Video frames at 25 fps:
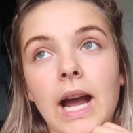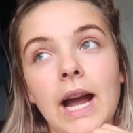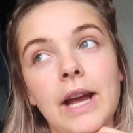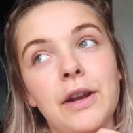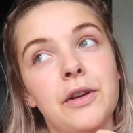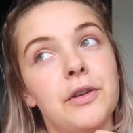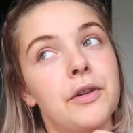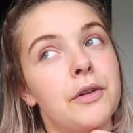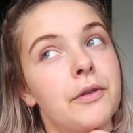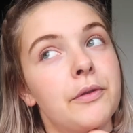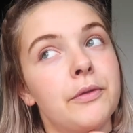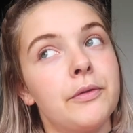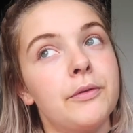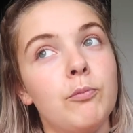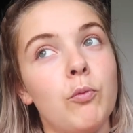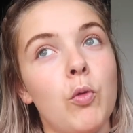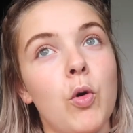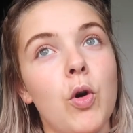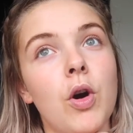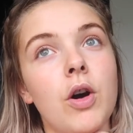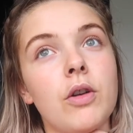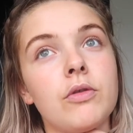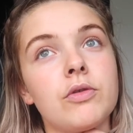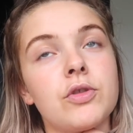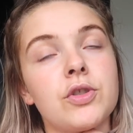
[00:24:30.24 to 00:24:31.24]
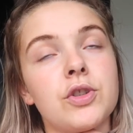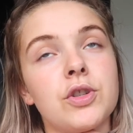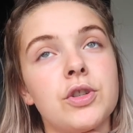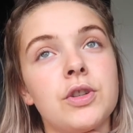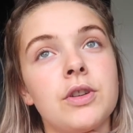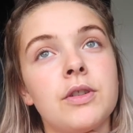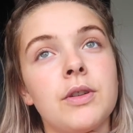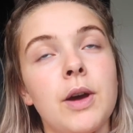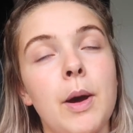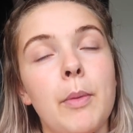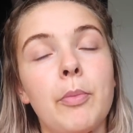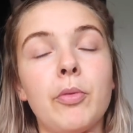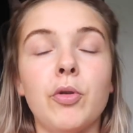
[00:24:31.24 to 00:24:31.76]
kind of what
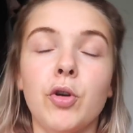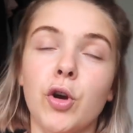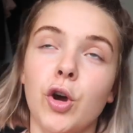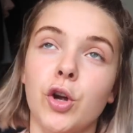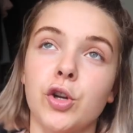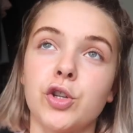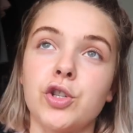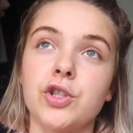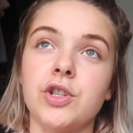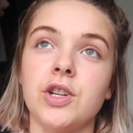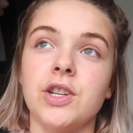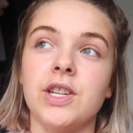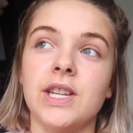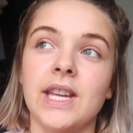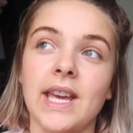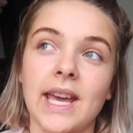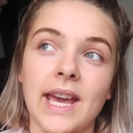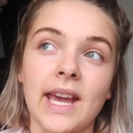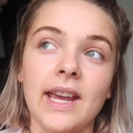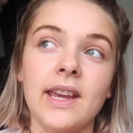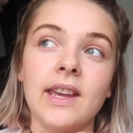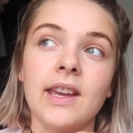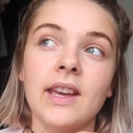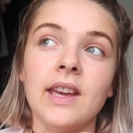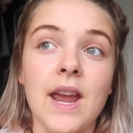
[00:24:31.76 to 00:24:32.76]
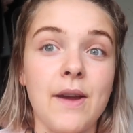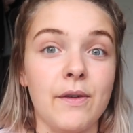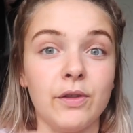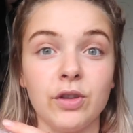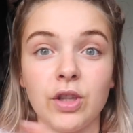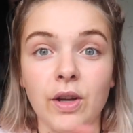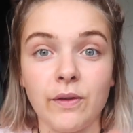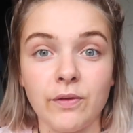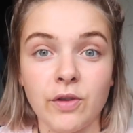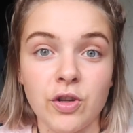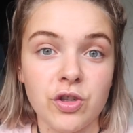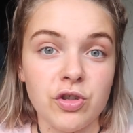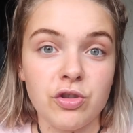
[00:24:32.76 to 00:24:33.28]
approach to take, even
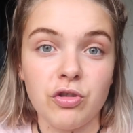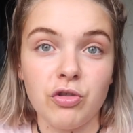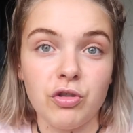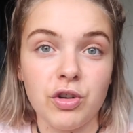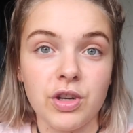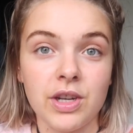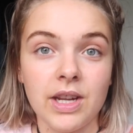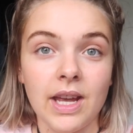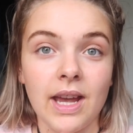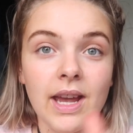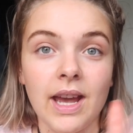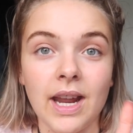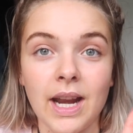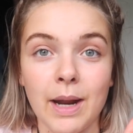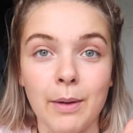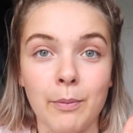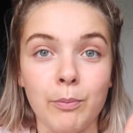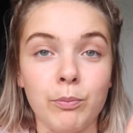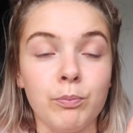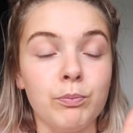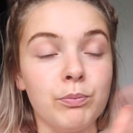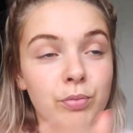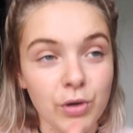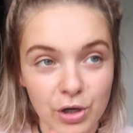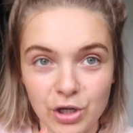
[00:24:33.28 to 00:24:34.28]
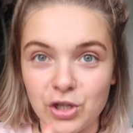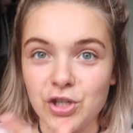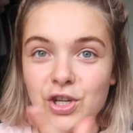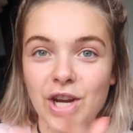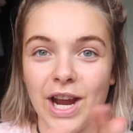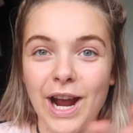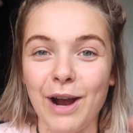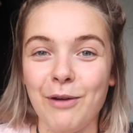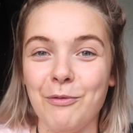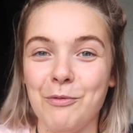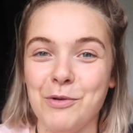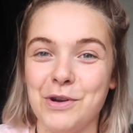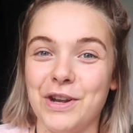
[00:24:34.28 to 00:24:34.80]
though I've not studied it, and I
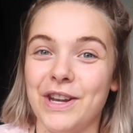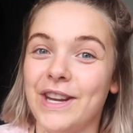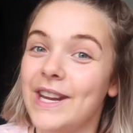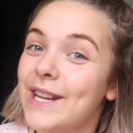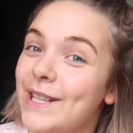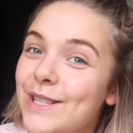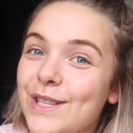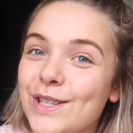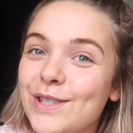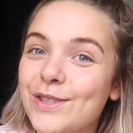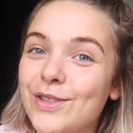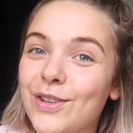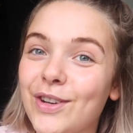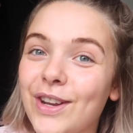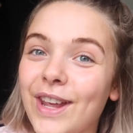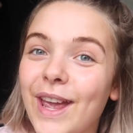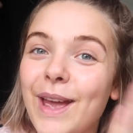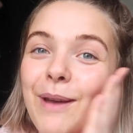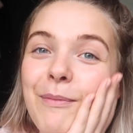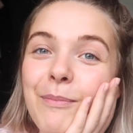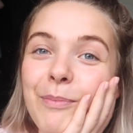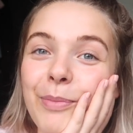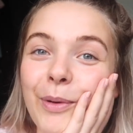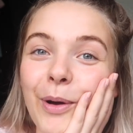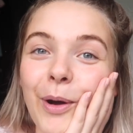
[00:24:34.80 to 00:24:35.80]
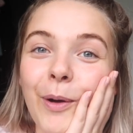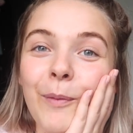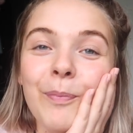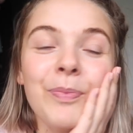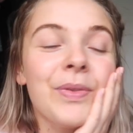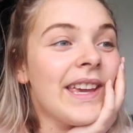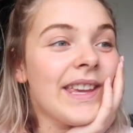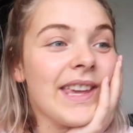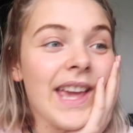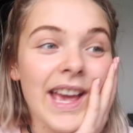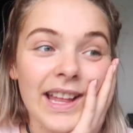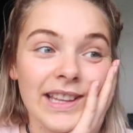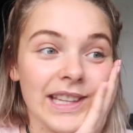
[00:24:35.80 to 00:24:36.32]
appreciate I would need to study it. But
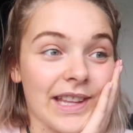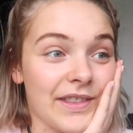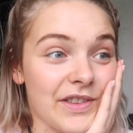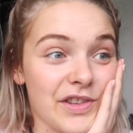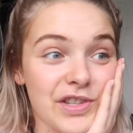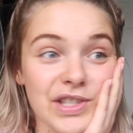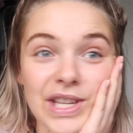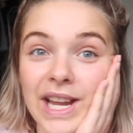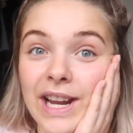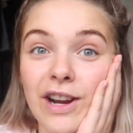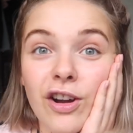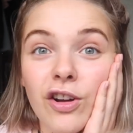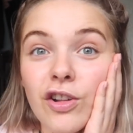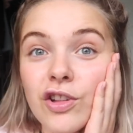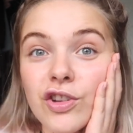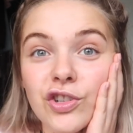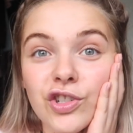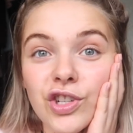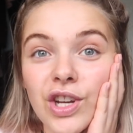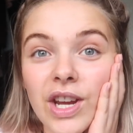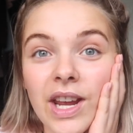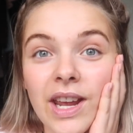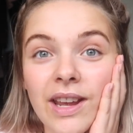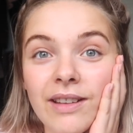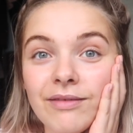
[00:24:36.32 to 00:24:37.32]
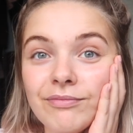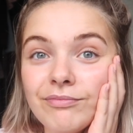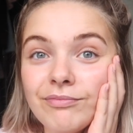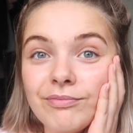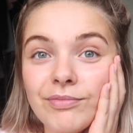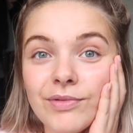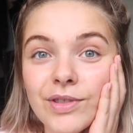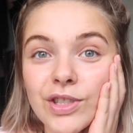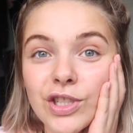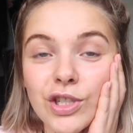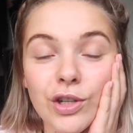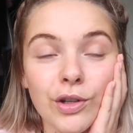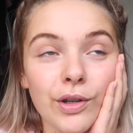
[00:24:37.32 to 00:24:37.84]
yeah, like the psychology
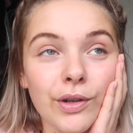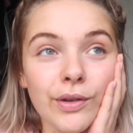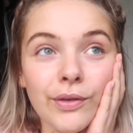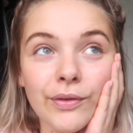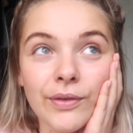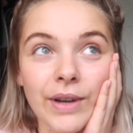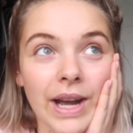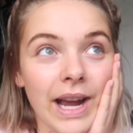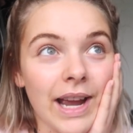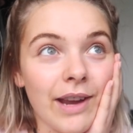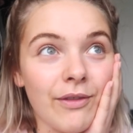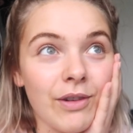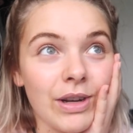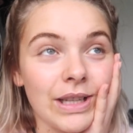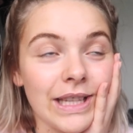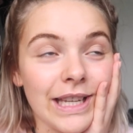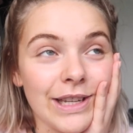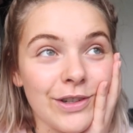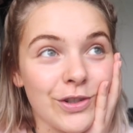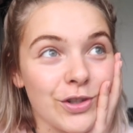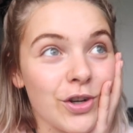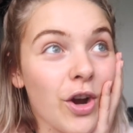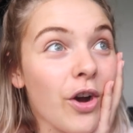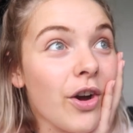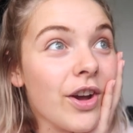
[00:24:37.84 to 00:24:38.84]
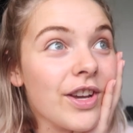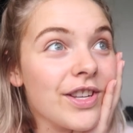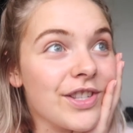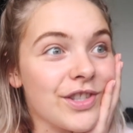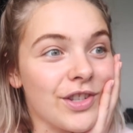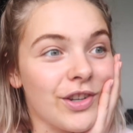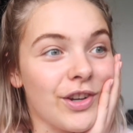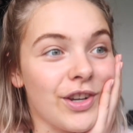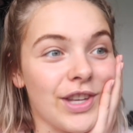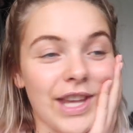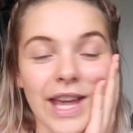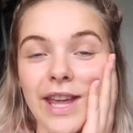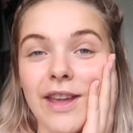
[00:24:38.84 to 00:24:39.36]
stuff I really enjoy.
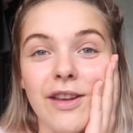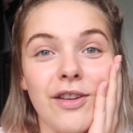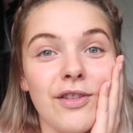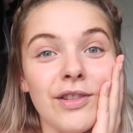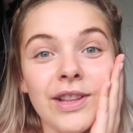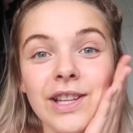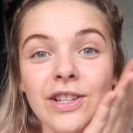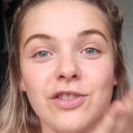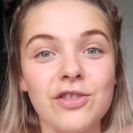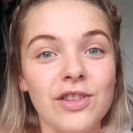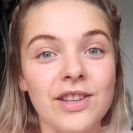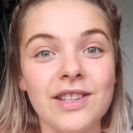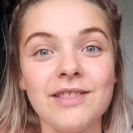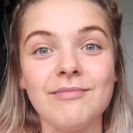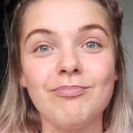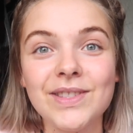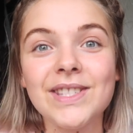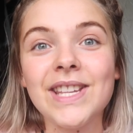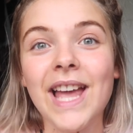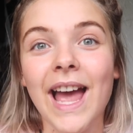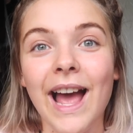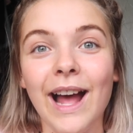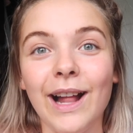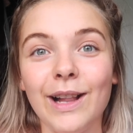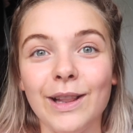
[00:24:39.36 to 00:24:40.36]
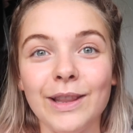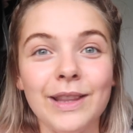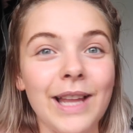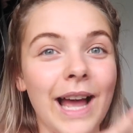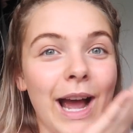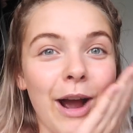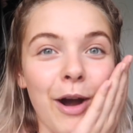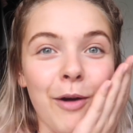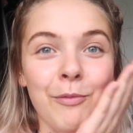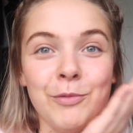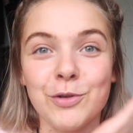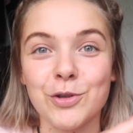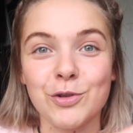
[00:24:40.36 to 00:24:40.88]
So yeah, you can literally tell
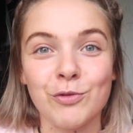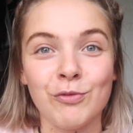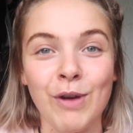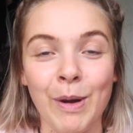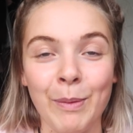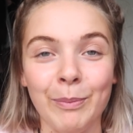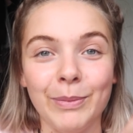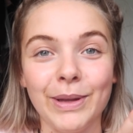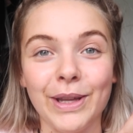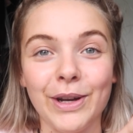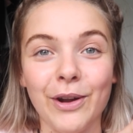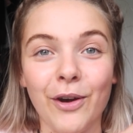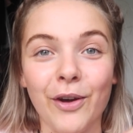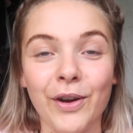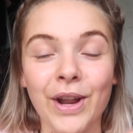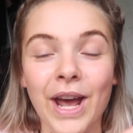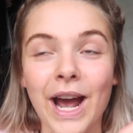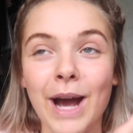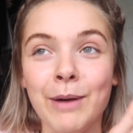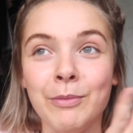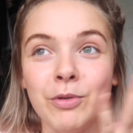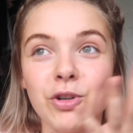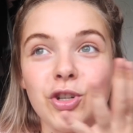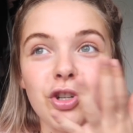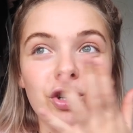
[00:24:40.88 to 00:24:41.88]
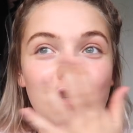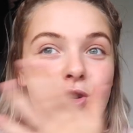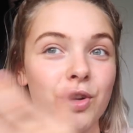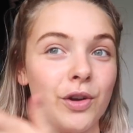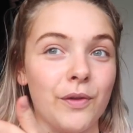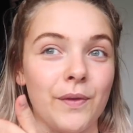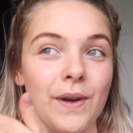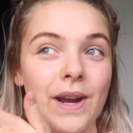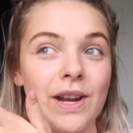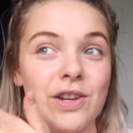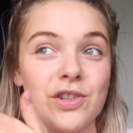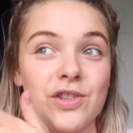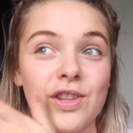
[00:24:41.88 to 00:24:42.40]
how I'm just rambling on how much
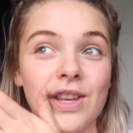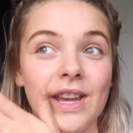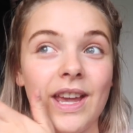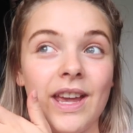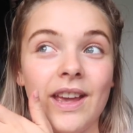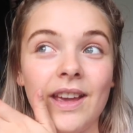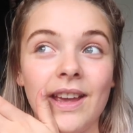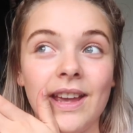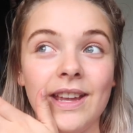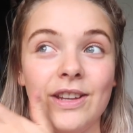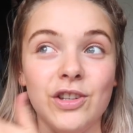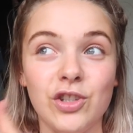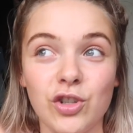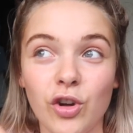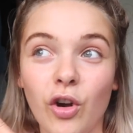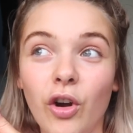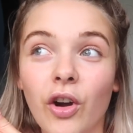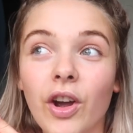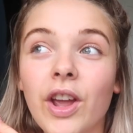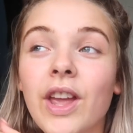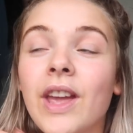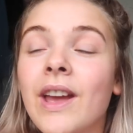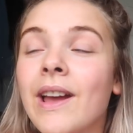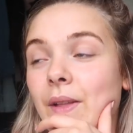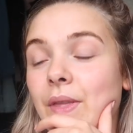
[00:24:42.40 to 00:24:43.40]
stuff I actually enjoy.